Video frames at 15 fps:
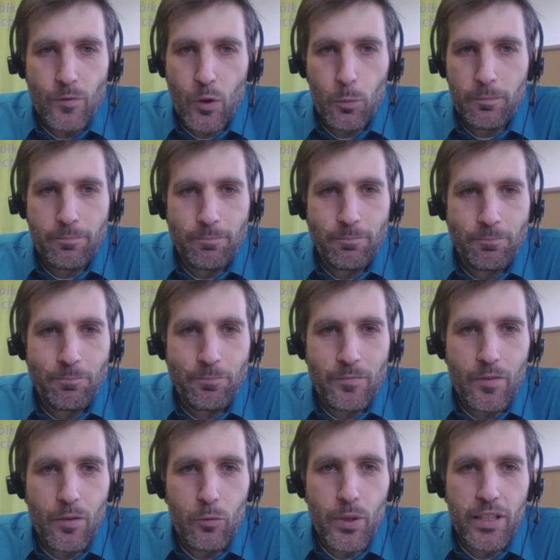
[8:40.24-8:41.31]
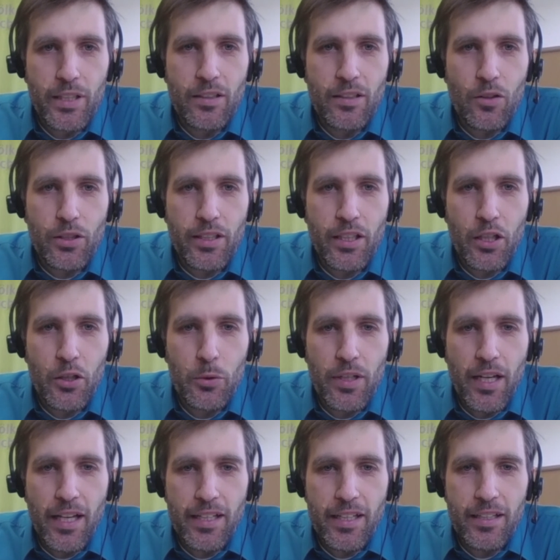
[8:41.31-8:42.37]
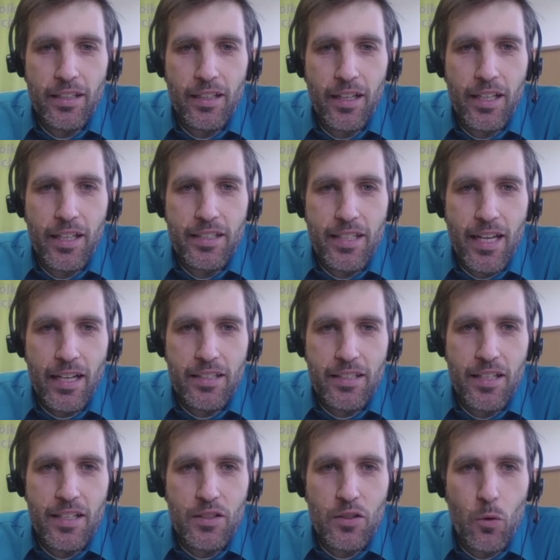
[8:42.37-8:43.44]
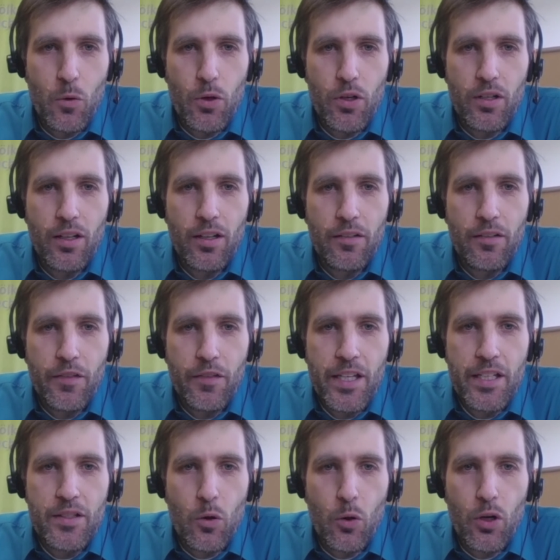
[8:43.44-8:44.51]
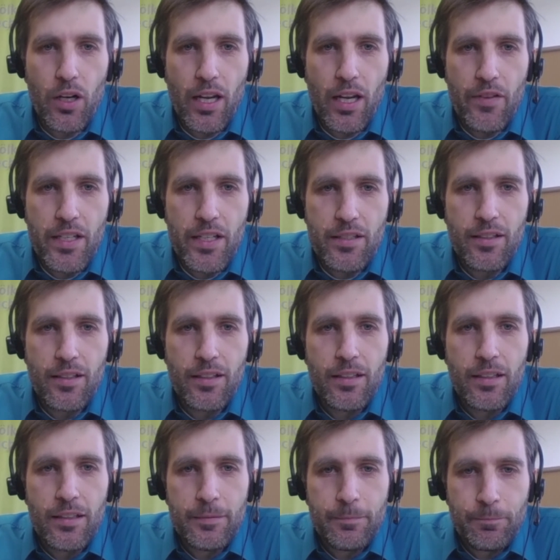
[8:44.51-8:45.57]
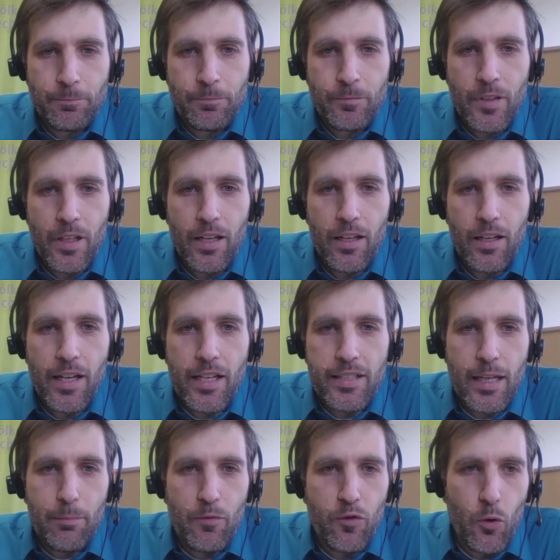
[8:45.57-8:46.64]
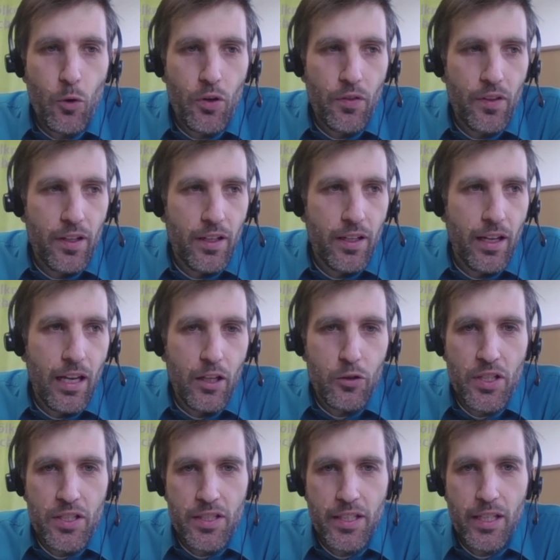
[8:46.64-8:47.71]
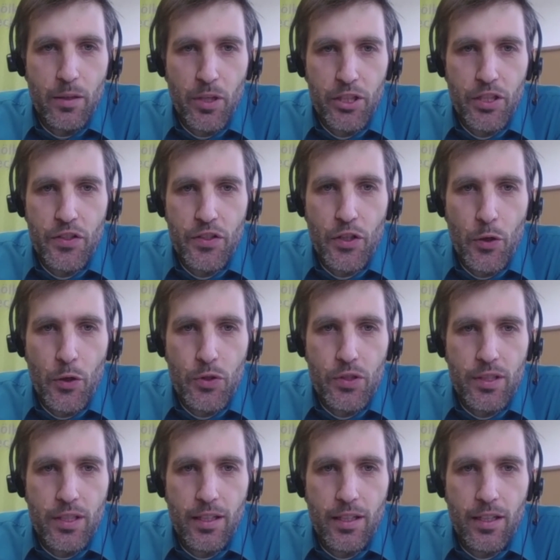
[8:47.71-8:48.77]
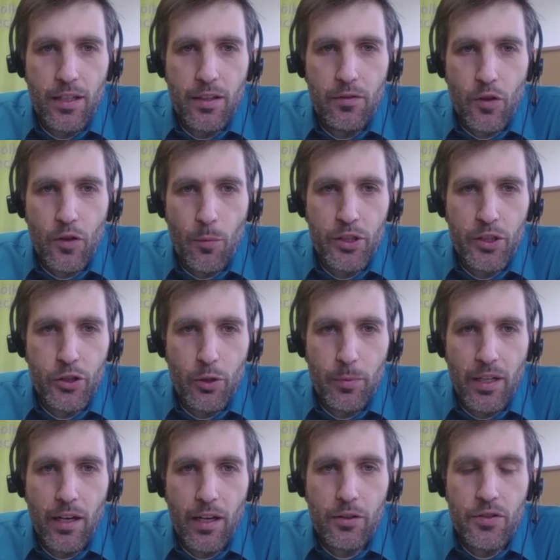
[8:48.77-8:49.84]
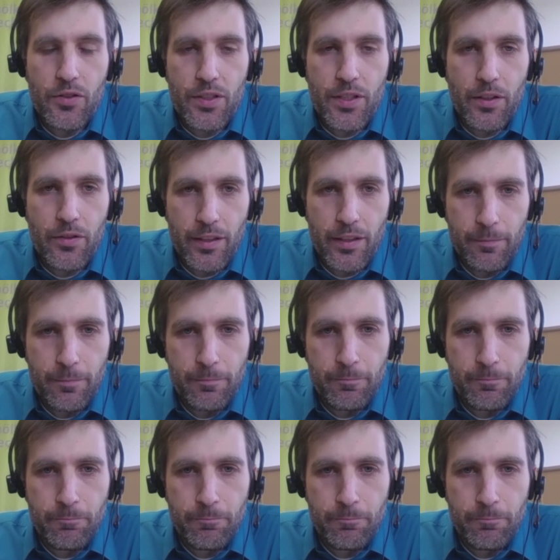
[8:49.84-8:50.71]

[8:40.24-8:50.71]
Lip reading: No, we did not include any taxes or fees or levies, except for the electricity which is used from the German electricity grid.